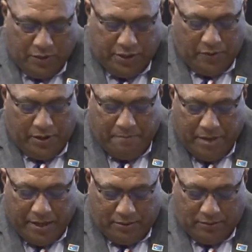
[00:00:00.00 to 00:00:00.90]
whether we are
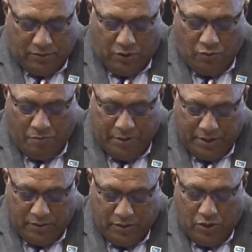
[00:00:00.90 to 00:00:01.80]
man or
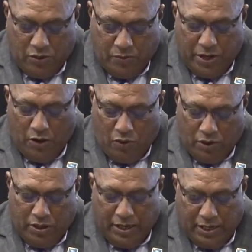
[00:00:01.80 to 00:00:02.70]
woman, we are
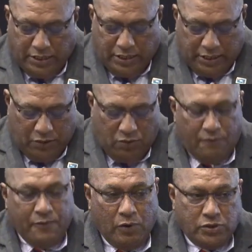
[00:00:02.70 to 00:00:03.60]
all guaranteed
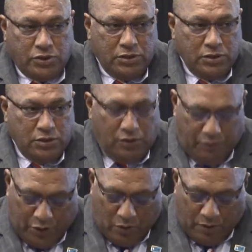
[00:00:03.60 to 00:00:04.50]
equal votes
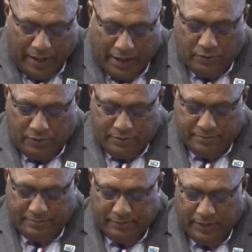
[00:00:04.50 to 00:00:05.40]
of equal value.
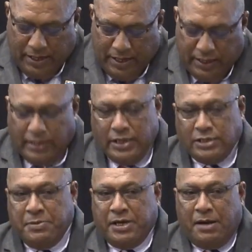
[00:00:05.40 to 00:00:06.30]
That
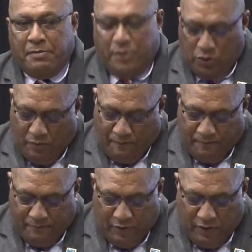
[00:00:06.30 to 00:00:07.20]
has become the
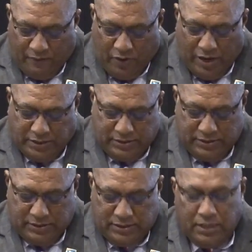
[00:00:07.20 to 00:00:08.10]
norm for
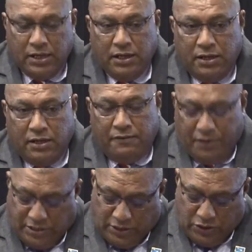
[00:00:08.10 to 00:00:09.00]
us.
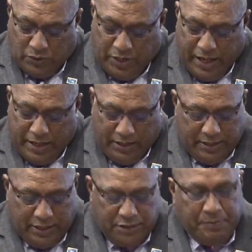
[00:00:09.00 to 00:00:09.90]
Fijians
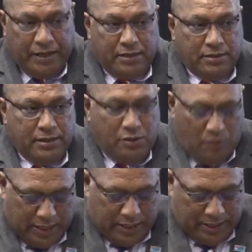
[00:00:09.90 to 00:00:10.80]
today expect
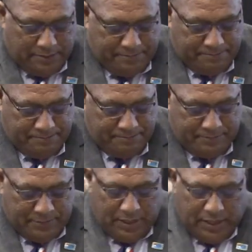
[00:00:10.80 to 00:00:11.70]
equality,
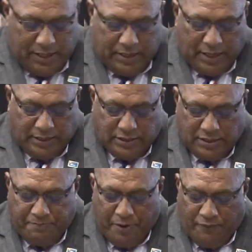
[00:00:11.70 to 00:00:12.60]
and that is
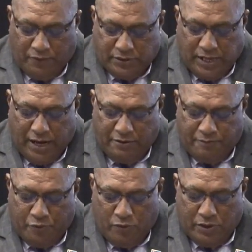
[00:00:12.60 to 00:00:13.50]
a powerful sign
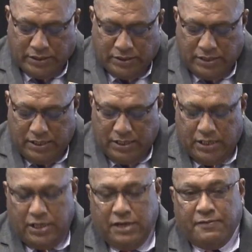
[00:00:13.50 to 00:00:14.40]
of progress
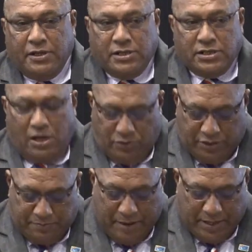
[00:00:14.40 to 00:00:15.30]
given this
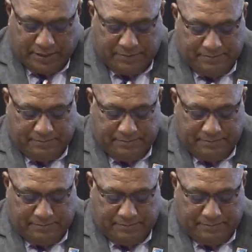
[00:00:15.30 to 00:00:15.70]
country's past.